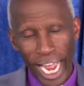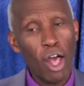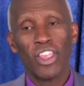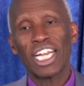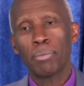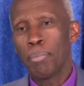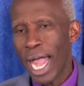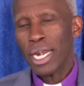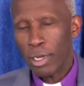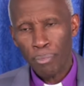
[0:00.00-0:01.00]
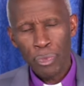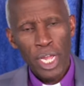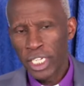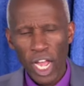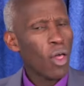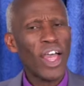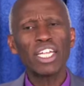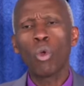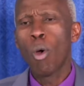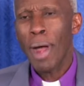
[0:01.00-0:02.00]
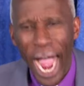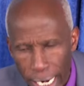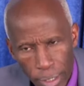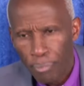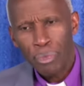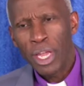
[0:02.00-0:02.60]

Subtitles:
Tell that man. Tell that woman.